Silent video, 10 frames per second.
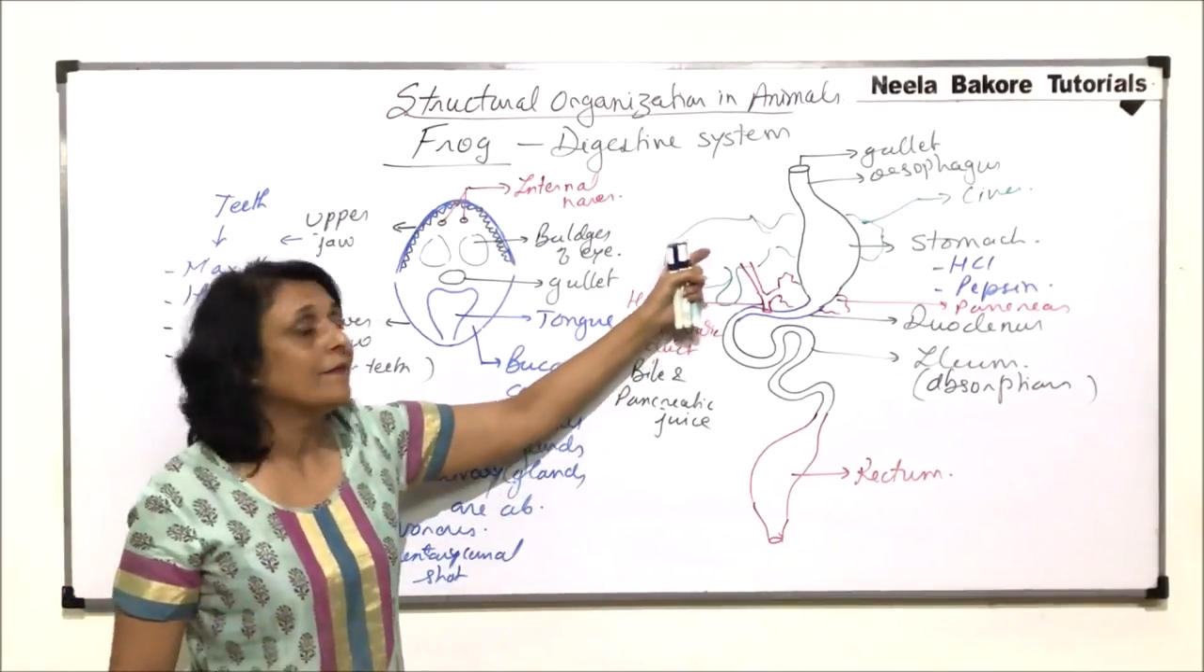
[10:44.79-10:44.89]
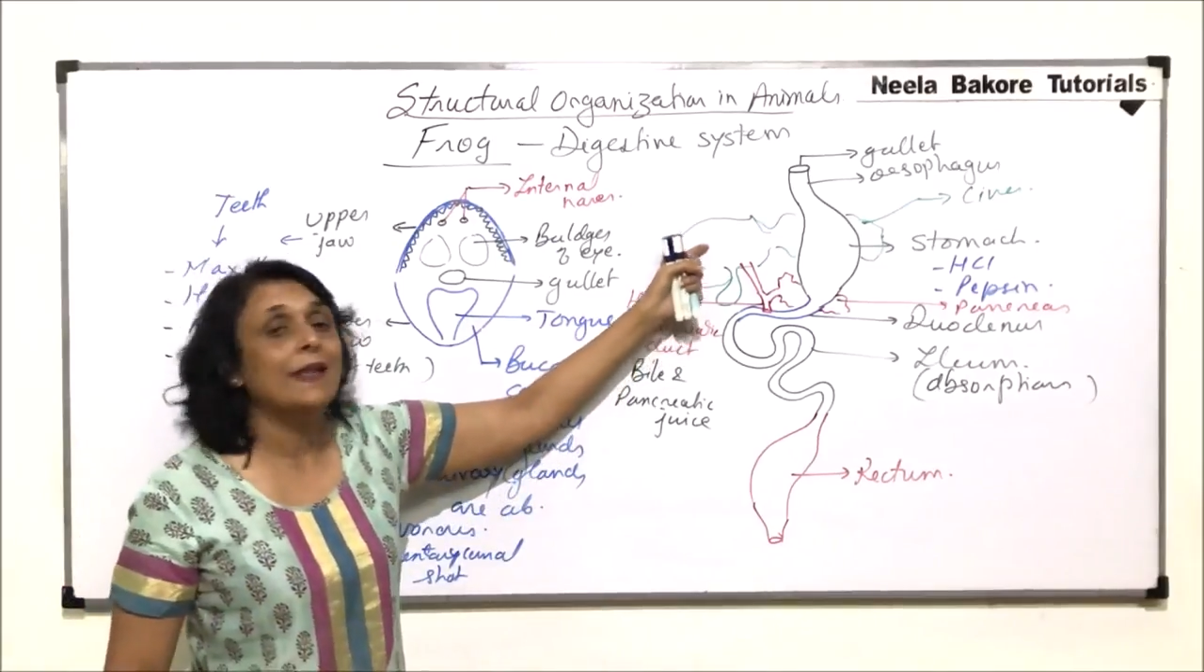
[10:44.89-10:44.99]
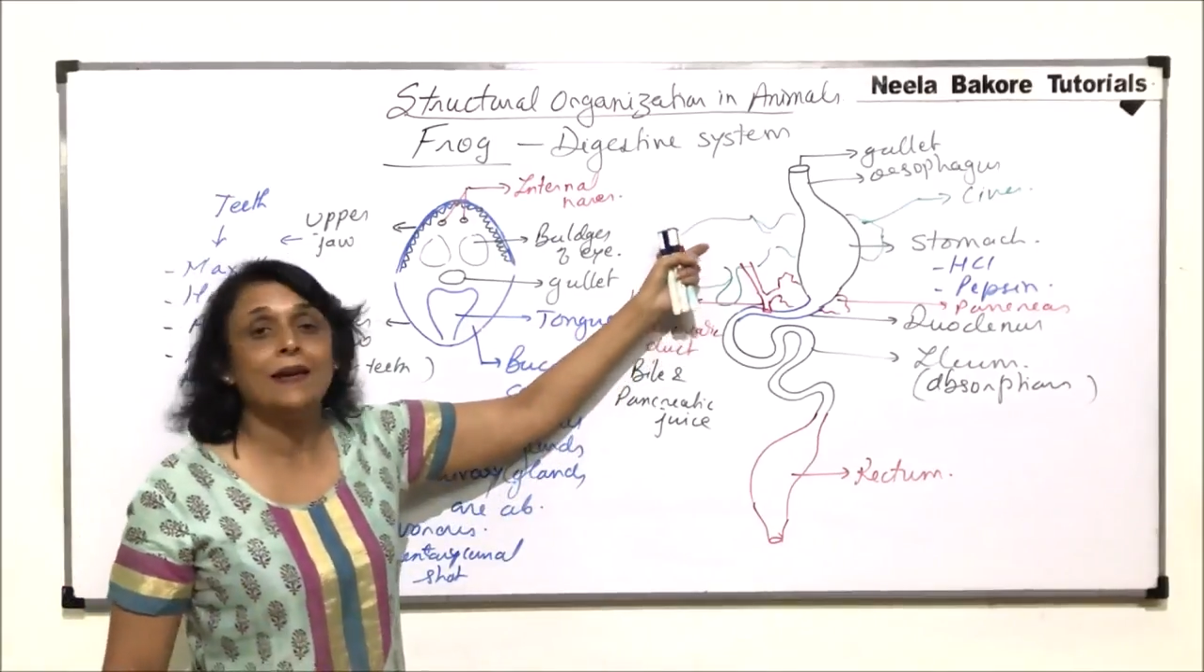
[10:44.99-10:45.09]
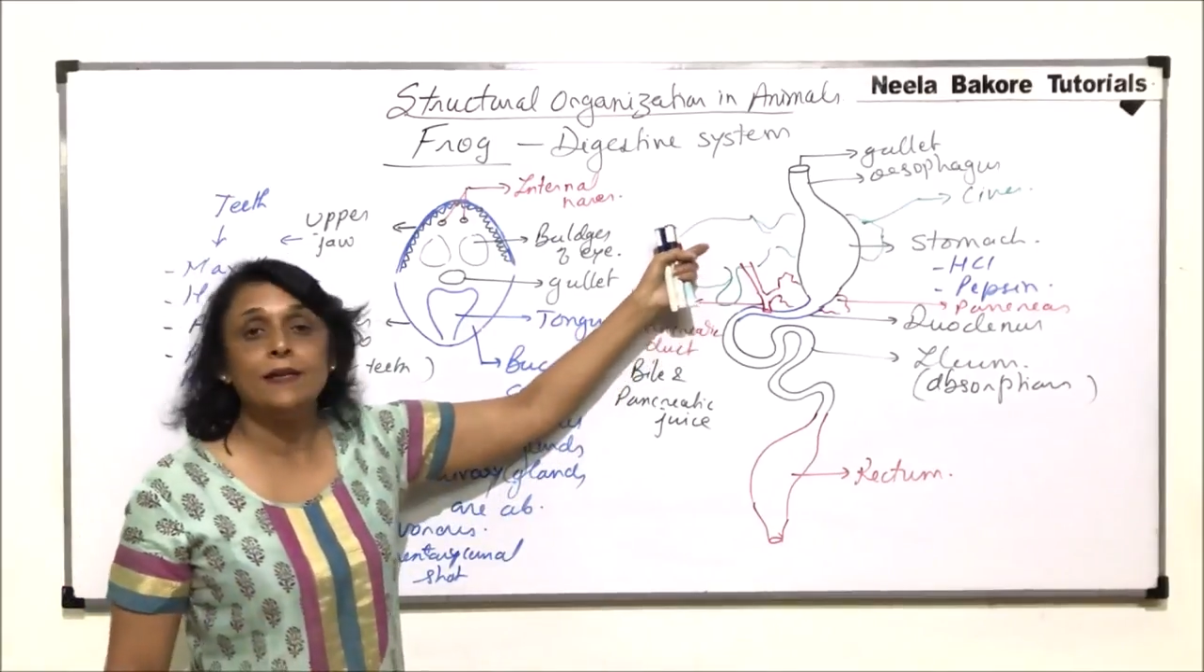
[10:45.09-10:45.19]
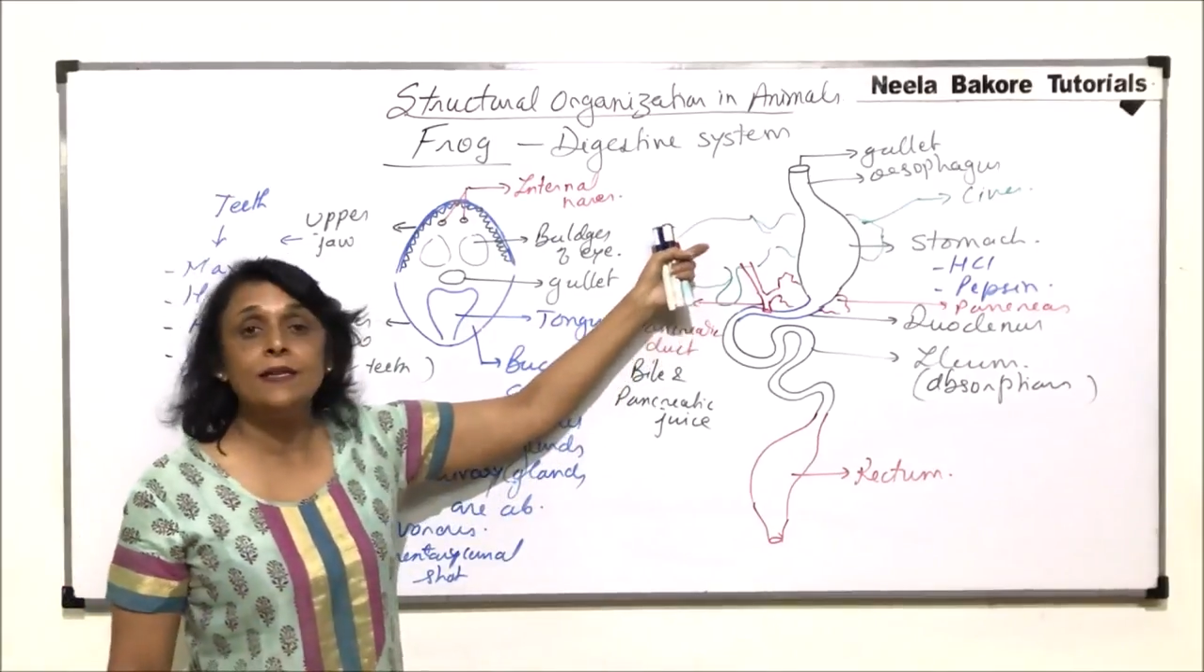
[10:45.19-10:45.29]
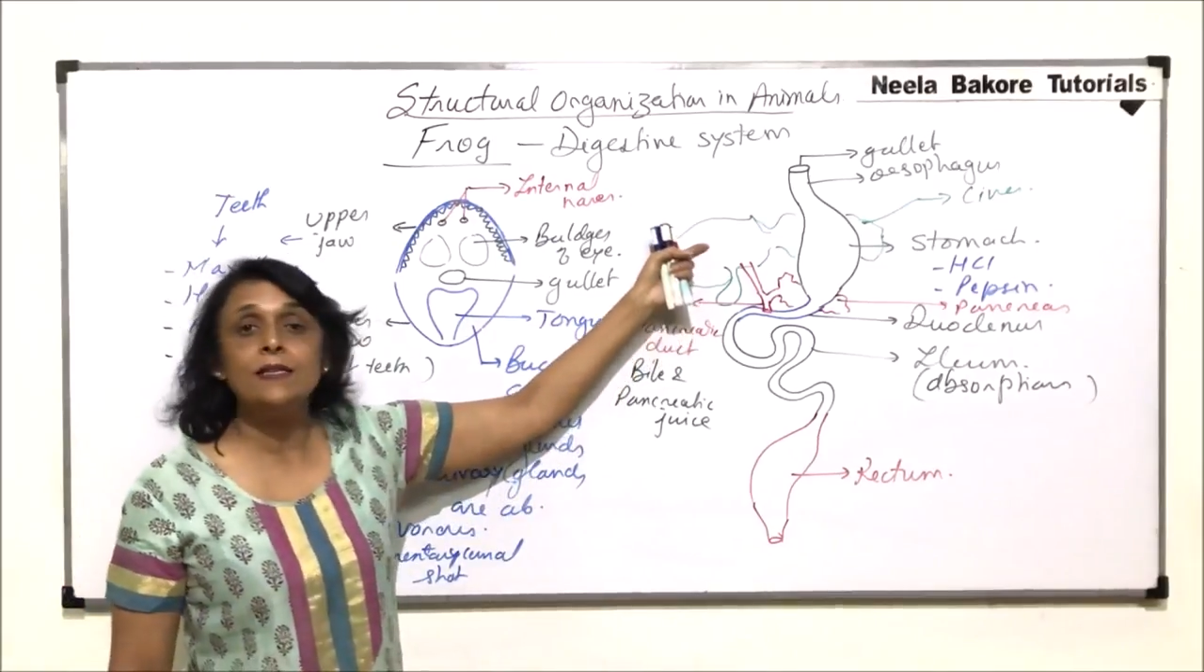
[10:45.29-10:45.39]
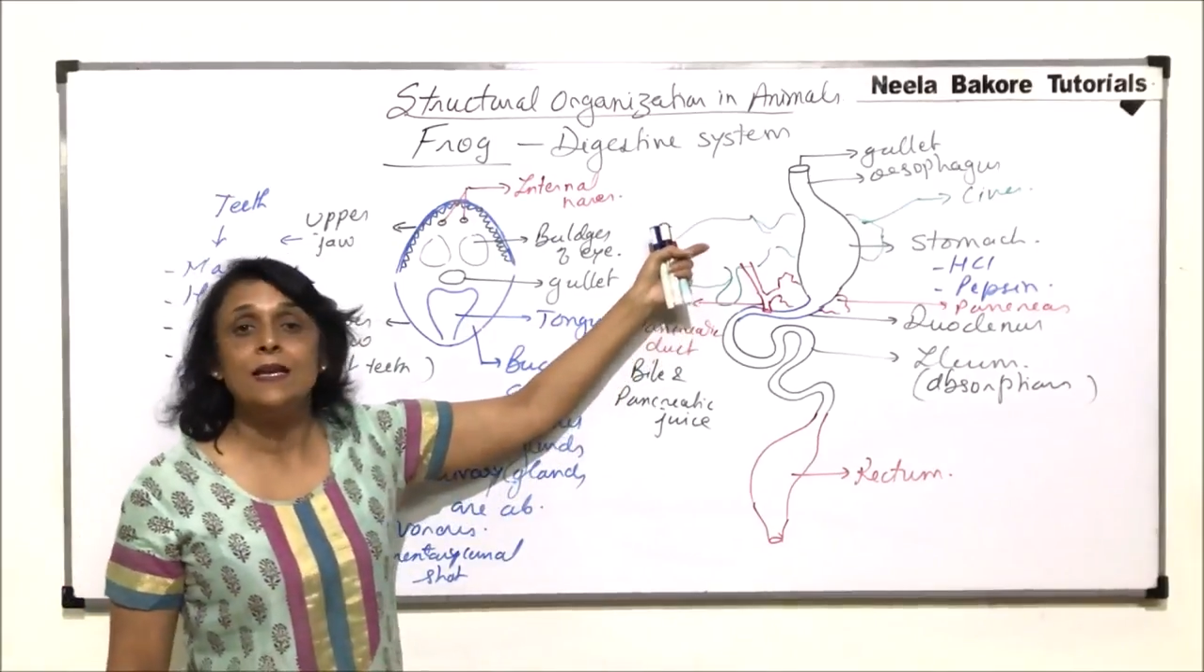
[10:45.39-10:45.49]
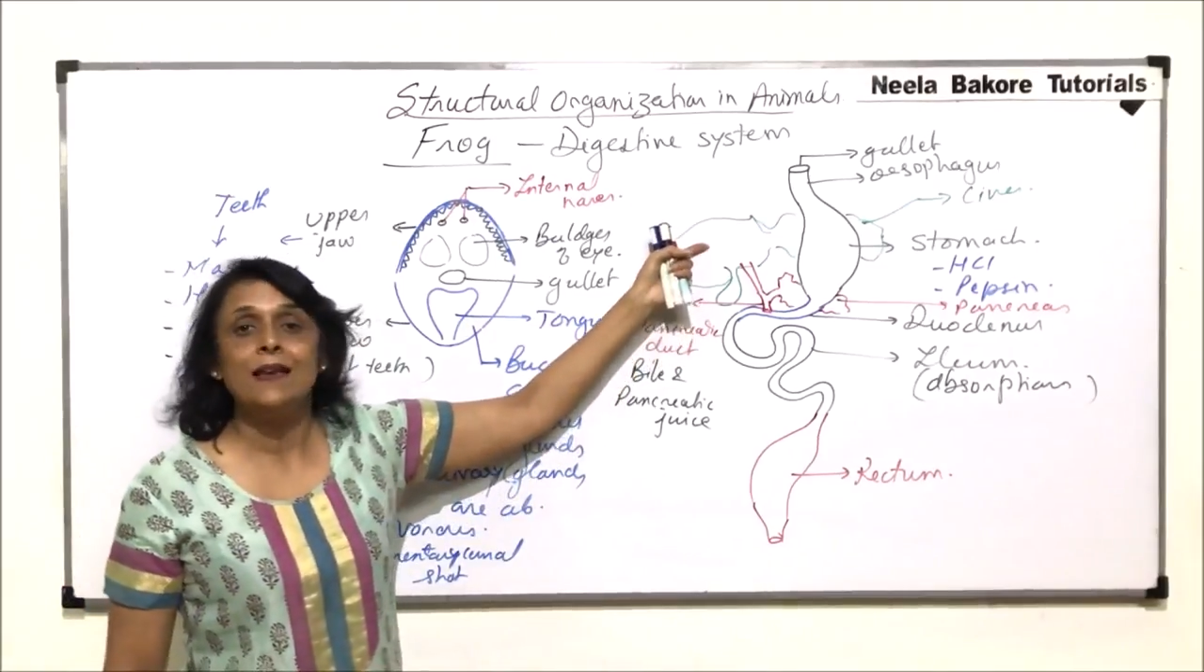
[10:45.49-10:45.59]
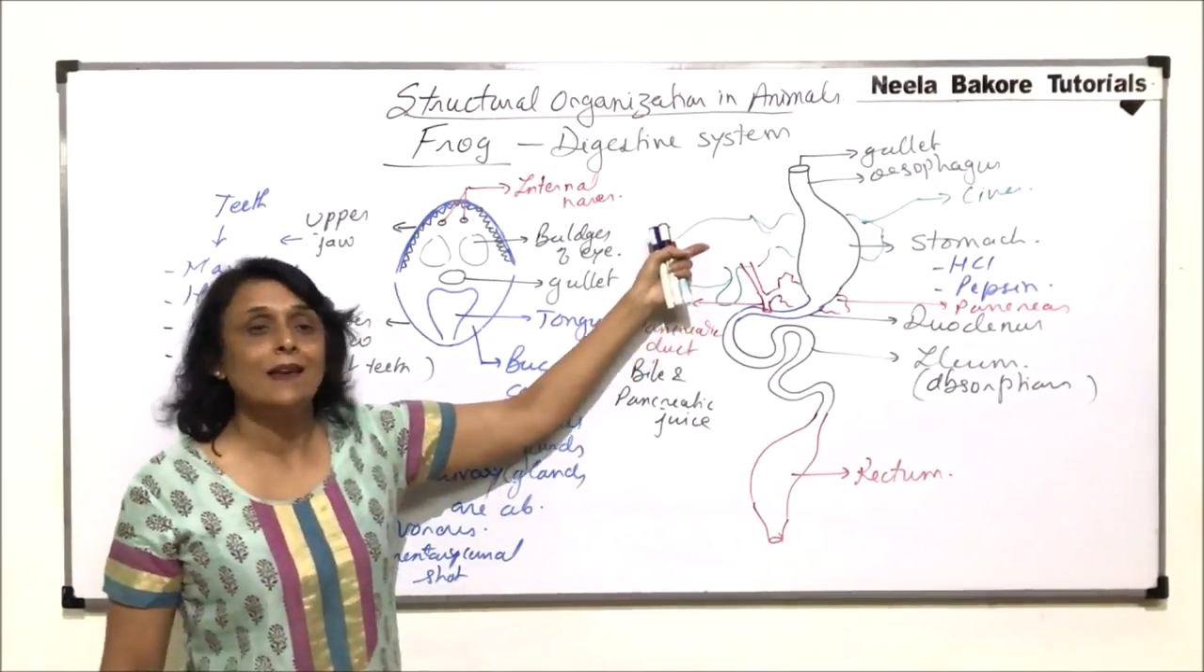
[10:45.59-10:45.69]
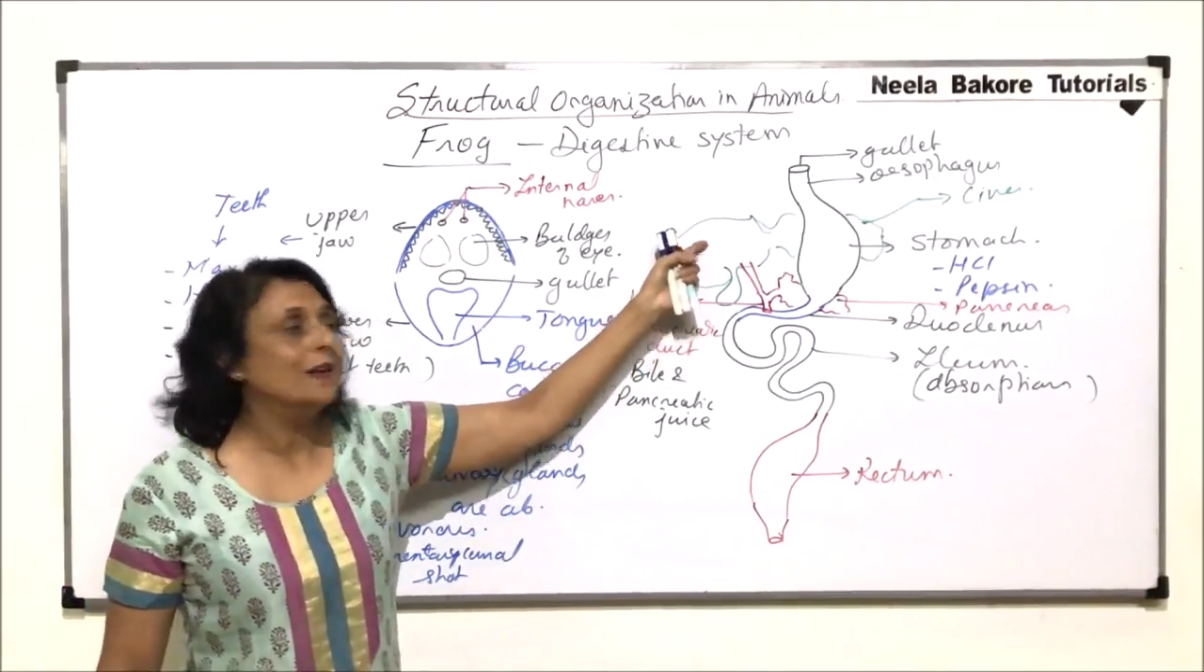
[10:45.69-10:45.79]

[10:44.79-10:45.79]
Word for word: that is